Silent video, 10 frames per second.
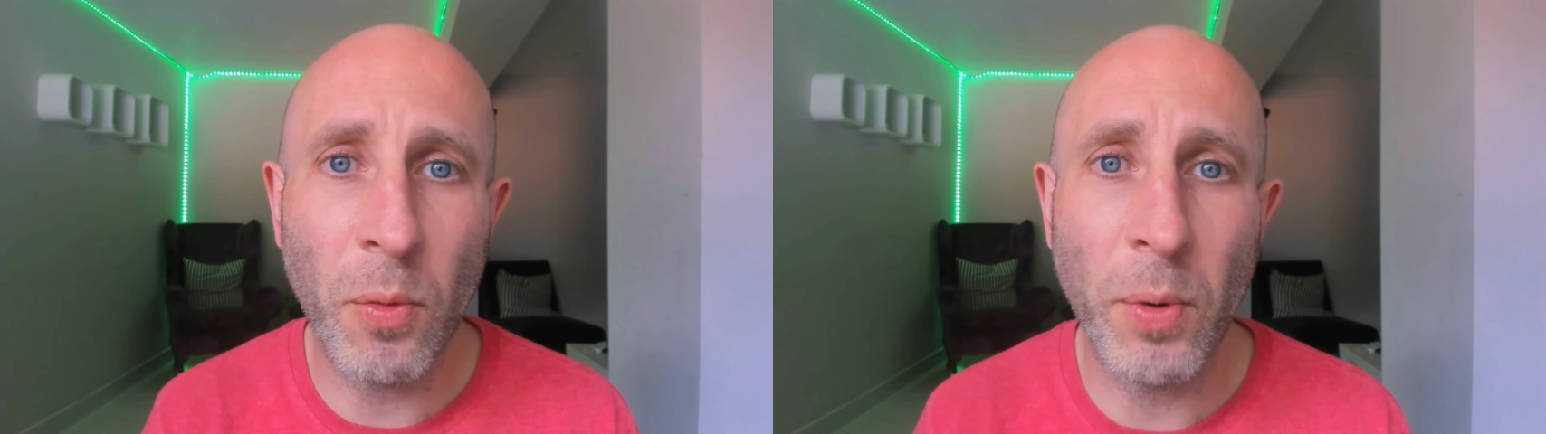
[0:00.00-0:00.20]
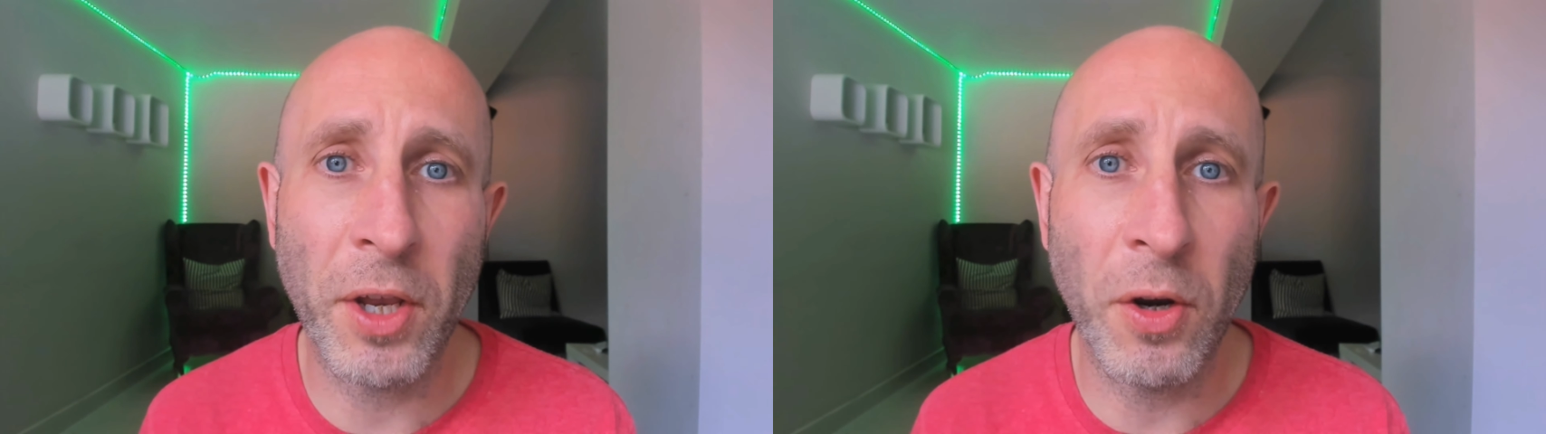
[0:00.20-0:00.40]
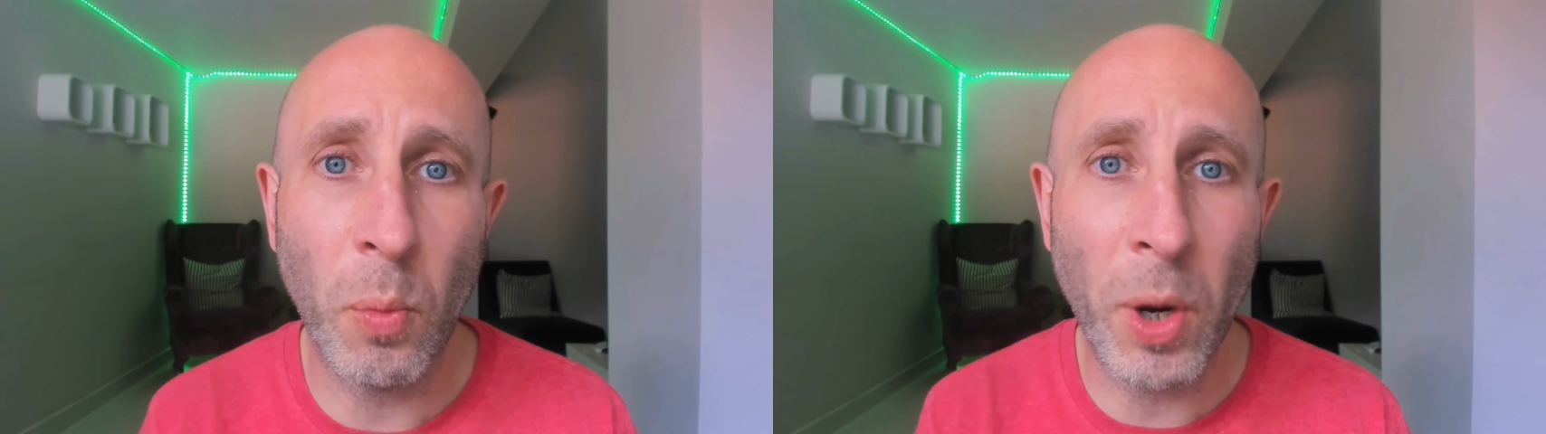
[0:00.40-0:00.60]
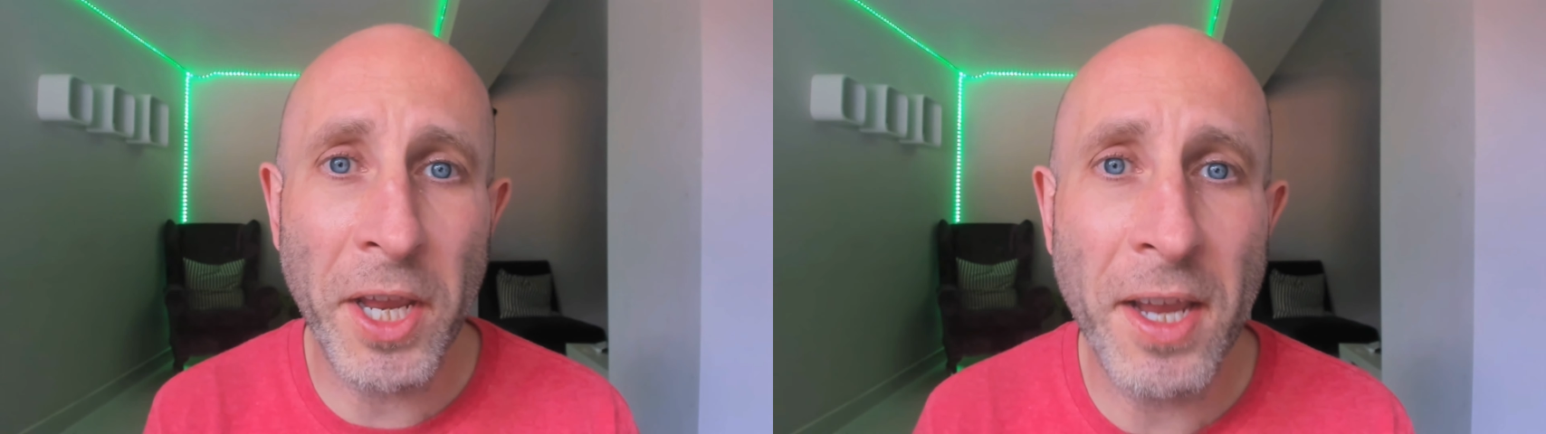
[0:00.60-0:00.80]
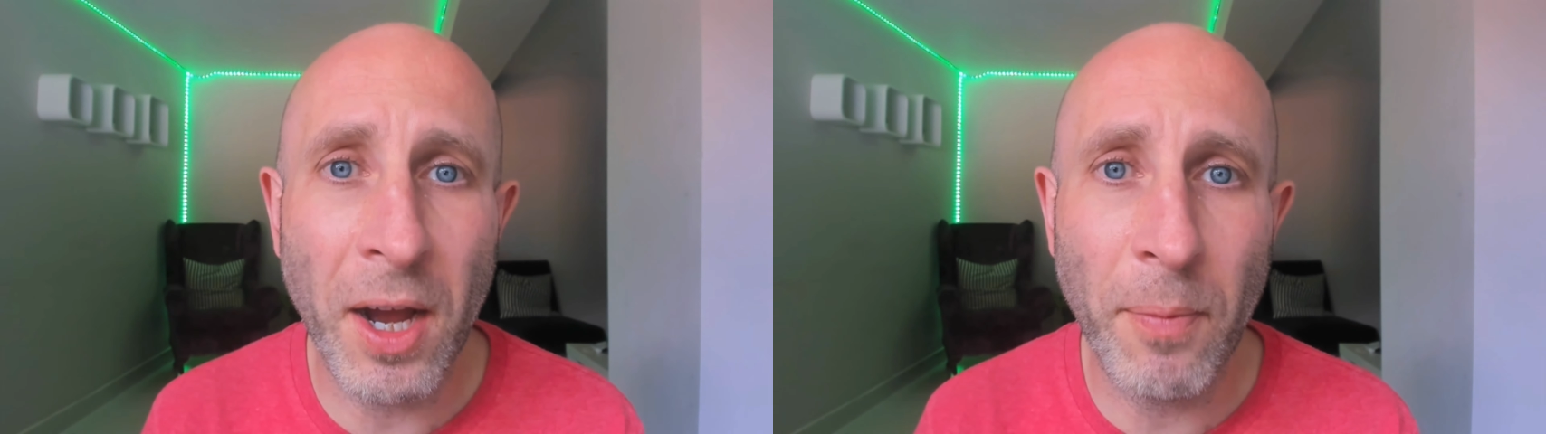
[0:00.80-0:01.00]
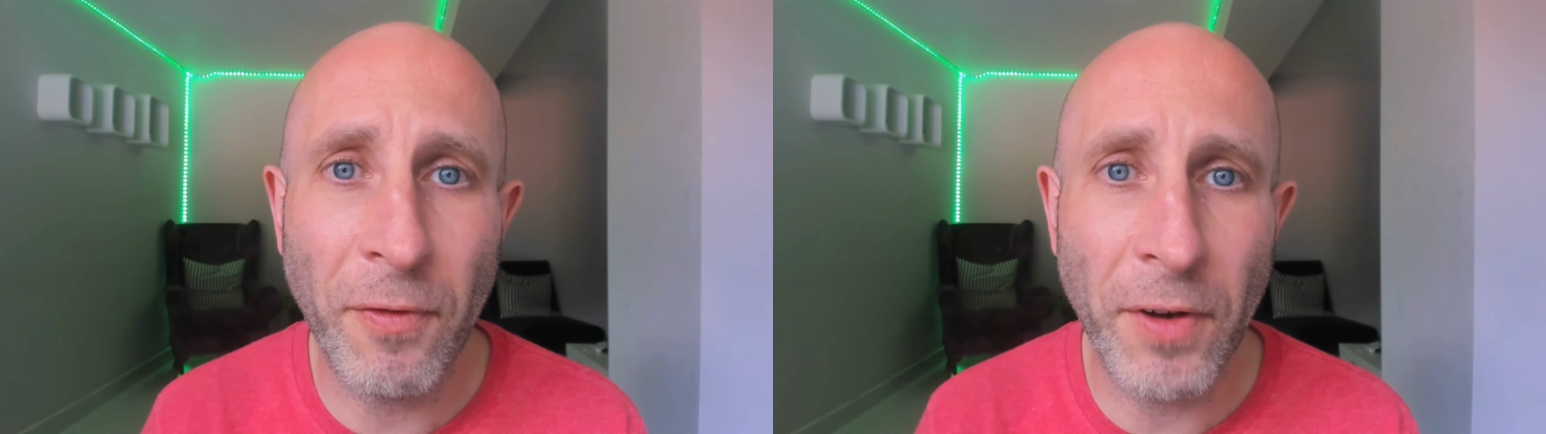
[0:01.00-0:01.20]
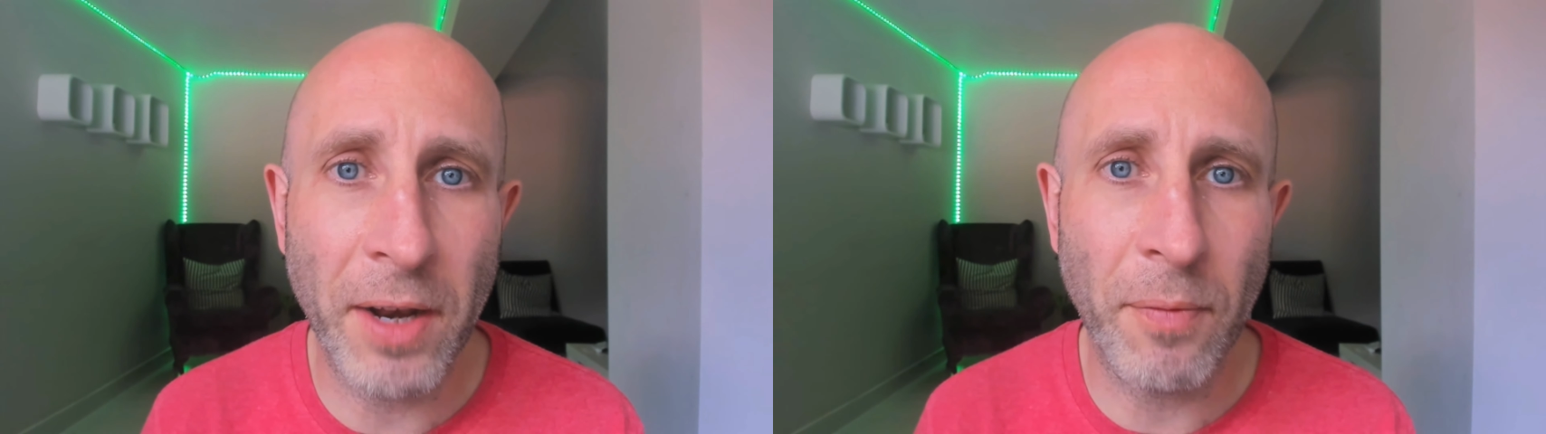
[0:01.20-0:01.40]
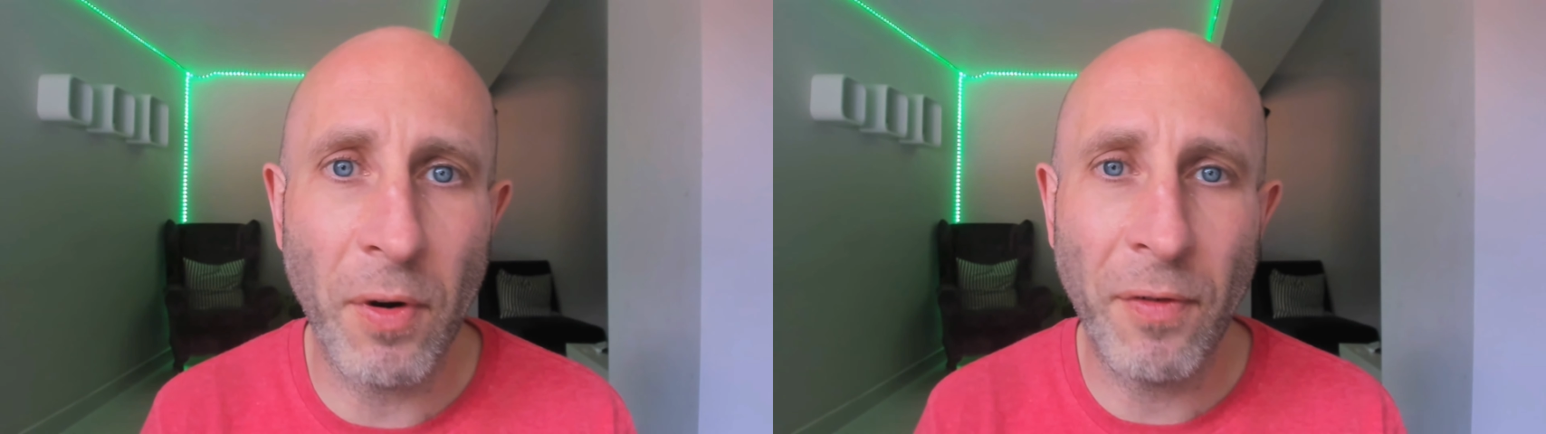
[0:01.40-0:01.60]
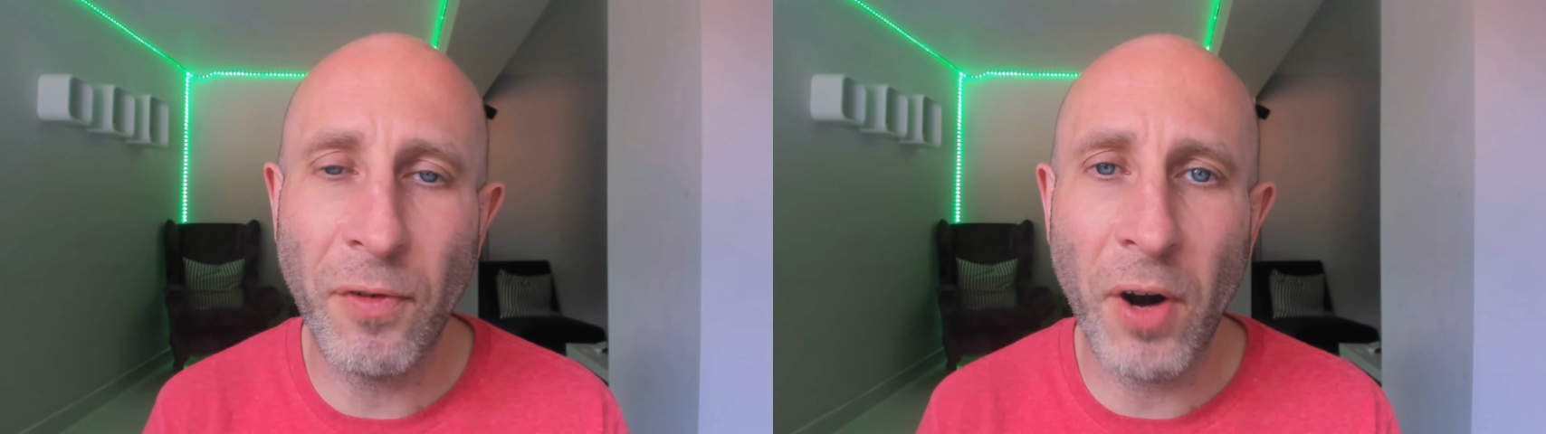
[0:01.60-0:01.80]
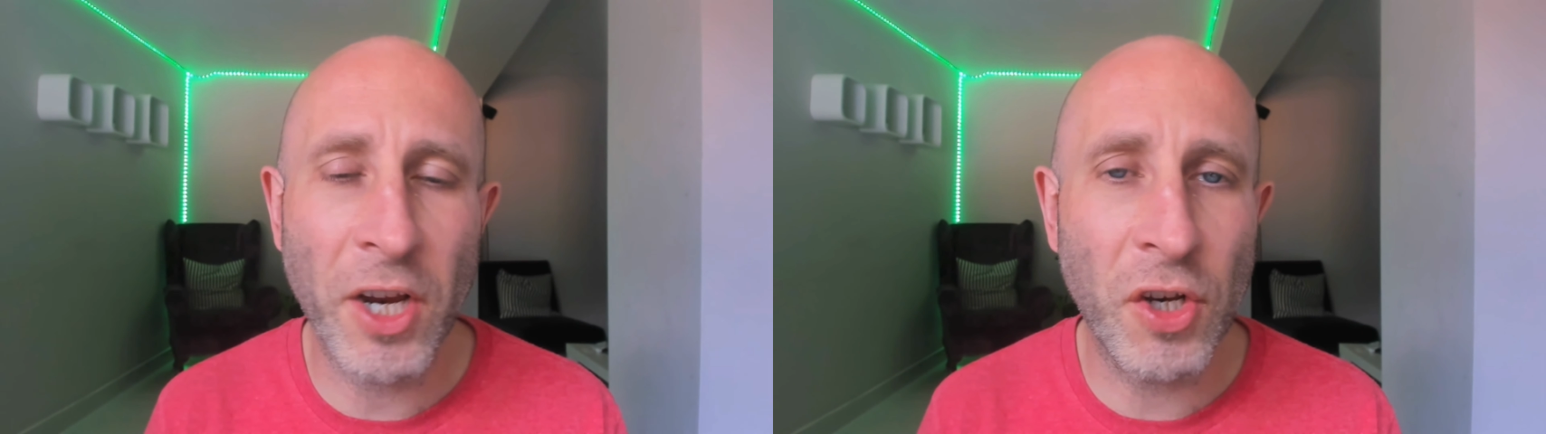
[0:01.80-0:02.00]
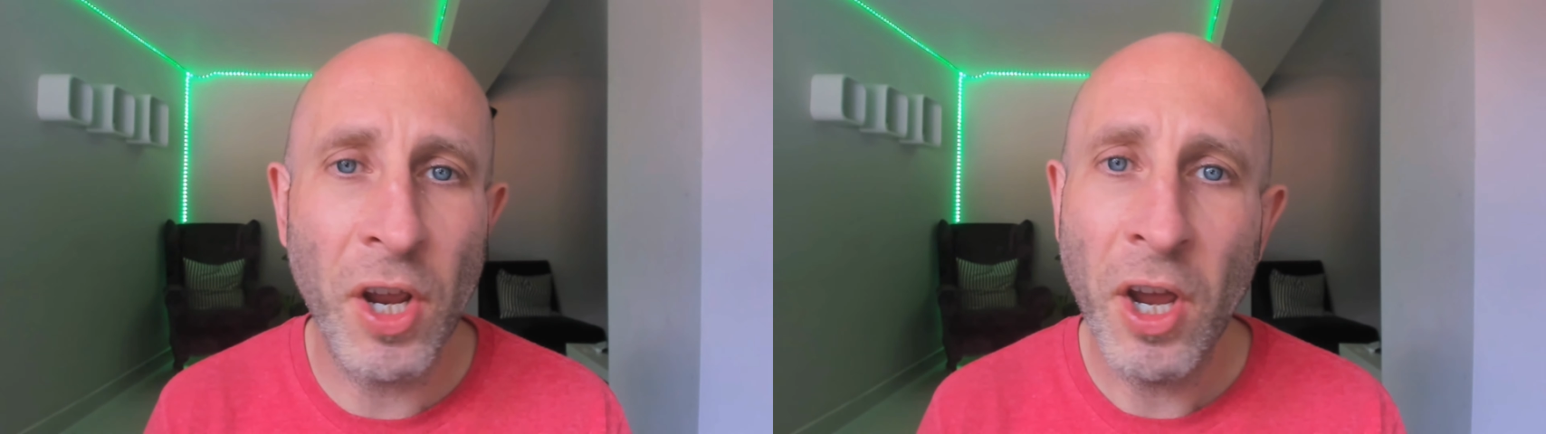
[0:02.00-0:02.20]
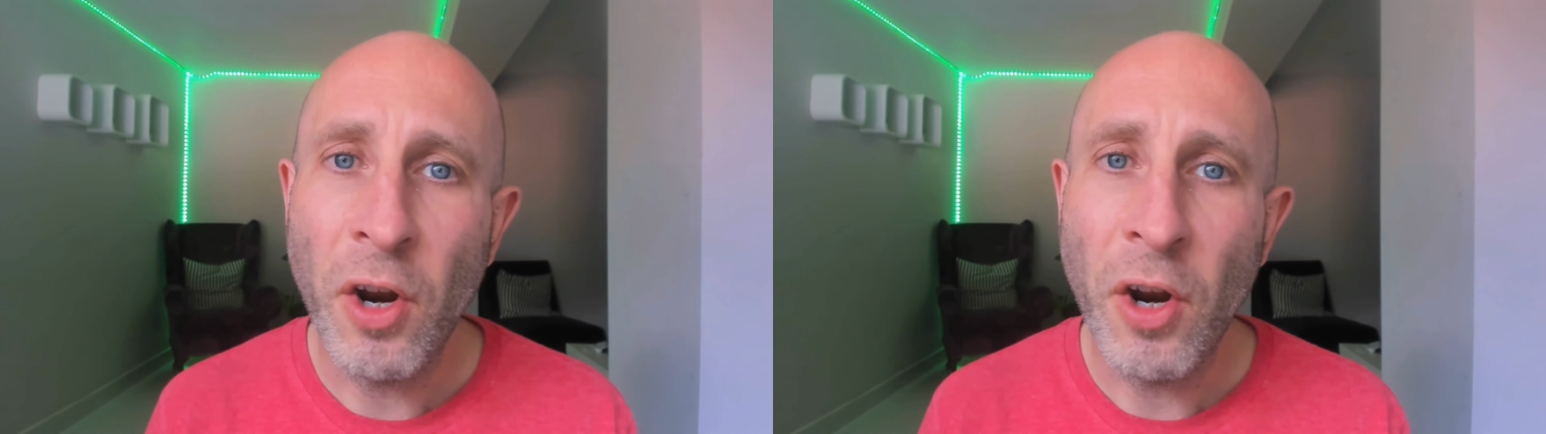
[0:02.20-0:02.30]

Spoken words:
We're going to wake up feeling refreshed,